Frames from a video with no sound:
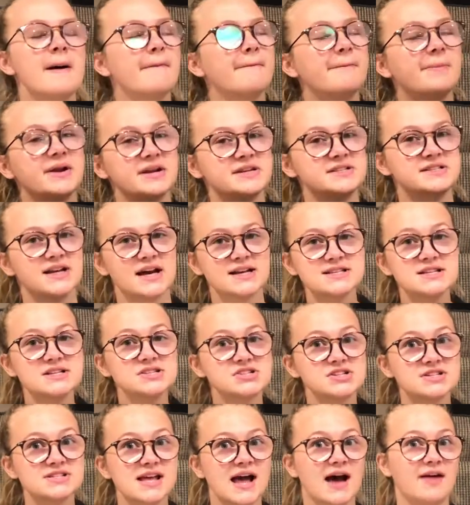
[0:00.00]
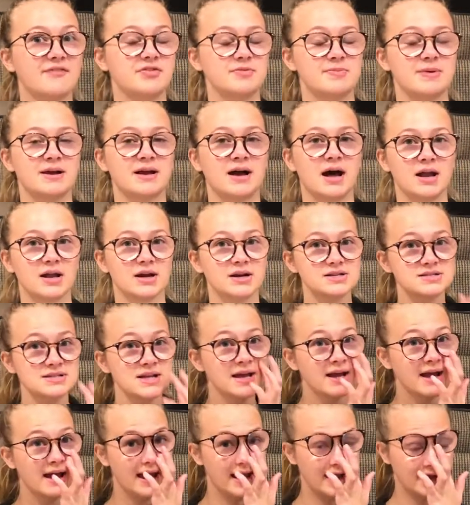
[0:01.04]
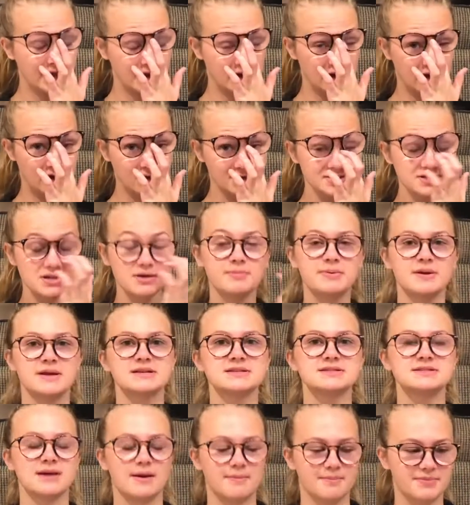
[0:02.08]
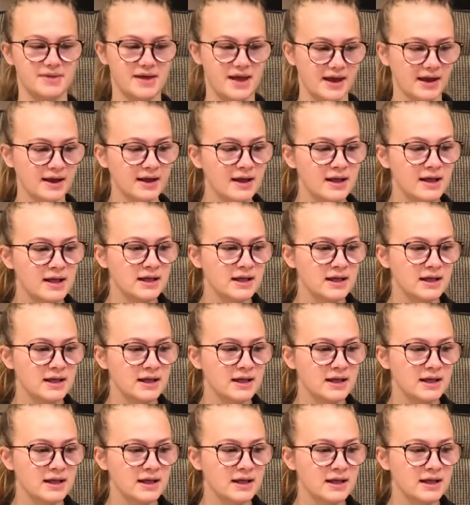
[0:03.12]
But it doesn't just have to be colors. It could also be something